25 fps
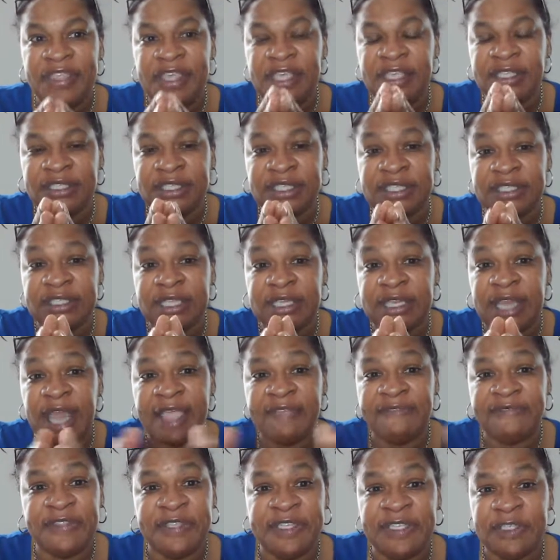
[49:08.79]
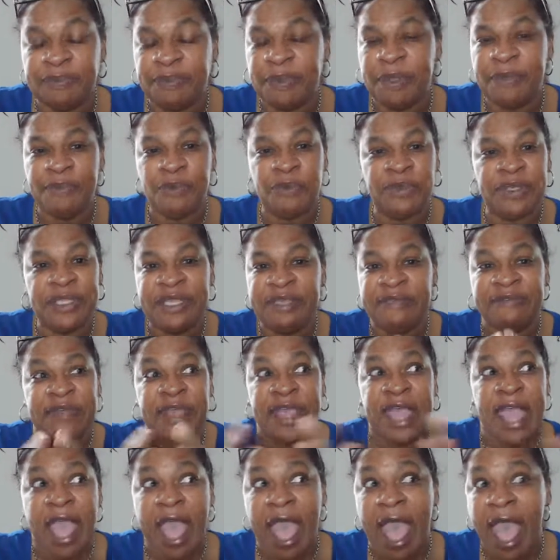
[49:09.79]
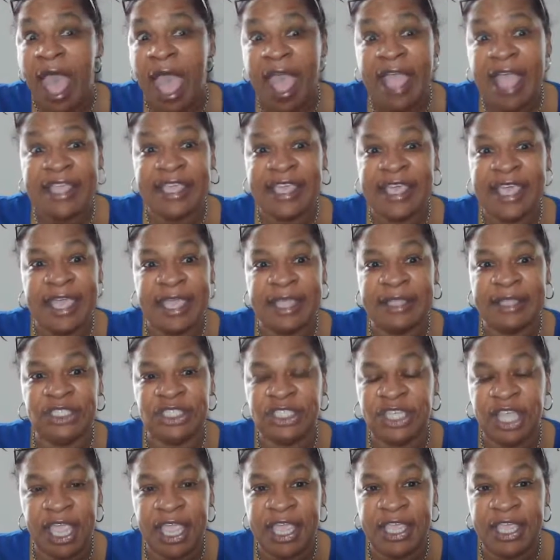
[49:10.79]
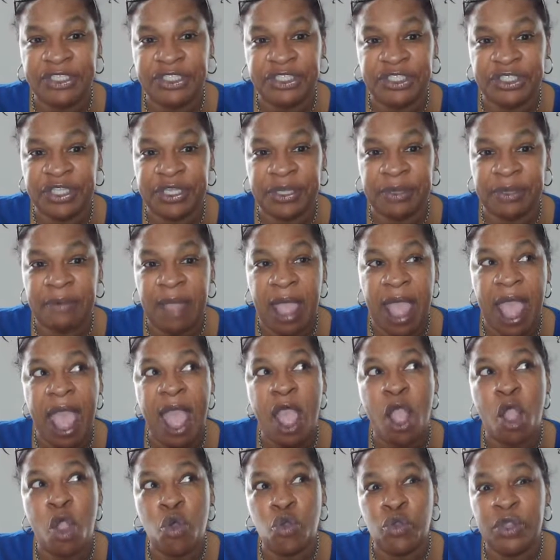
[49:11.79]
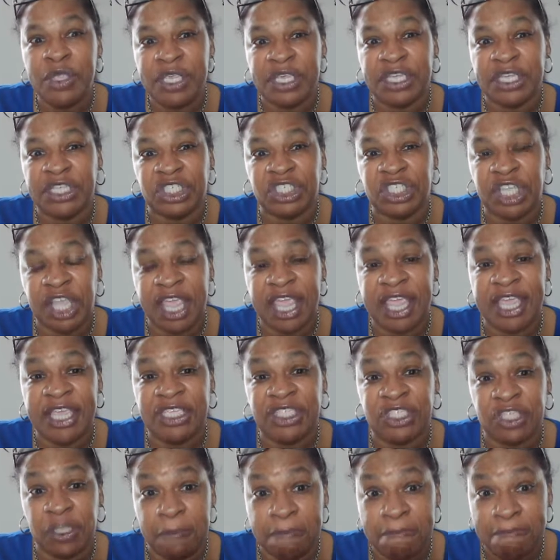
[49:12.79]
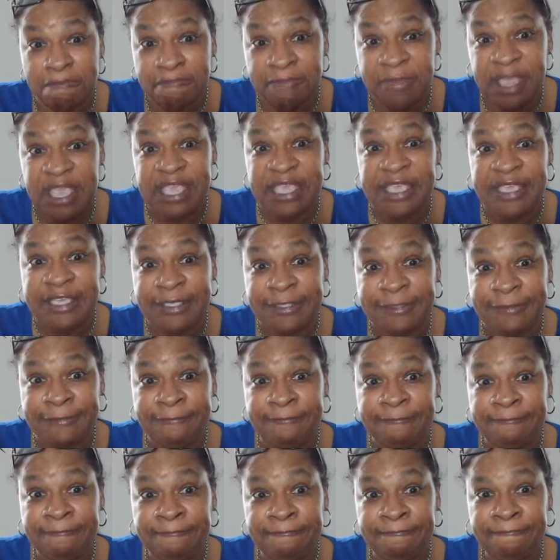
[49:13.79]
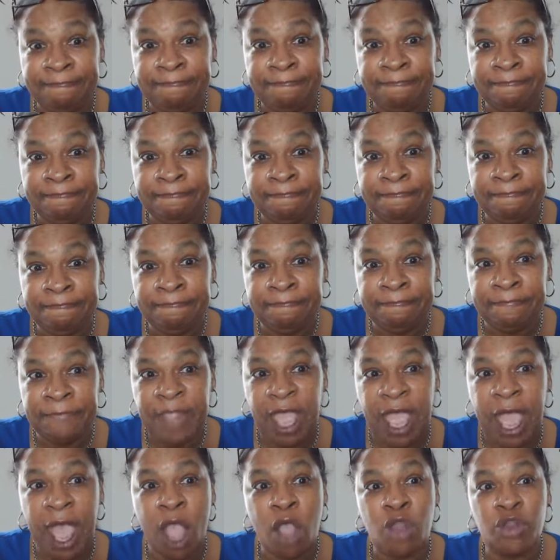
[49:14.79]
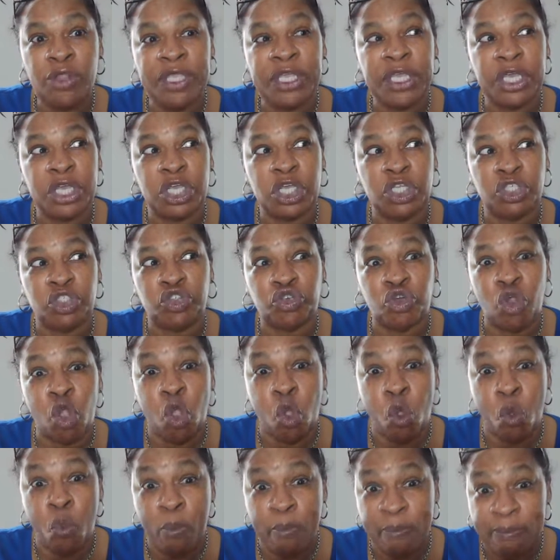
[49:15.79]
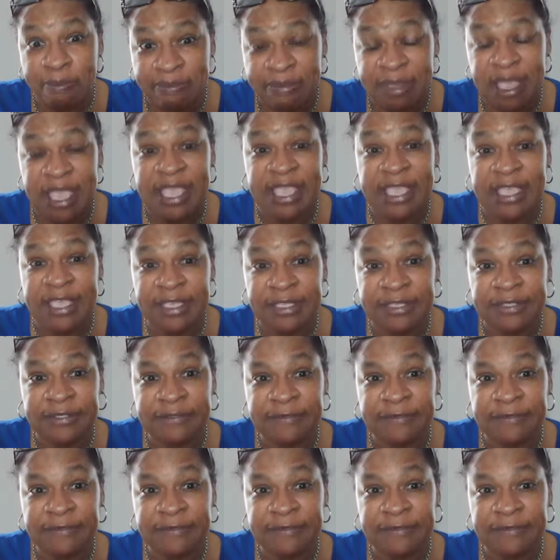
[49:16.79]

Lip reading: This is the life these people lead. I can't change them. I only could change me. I only could control me.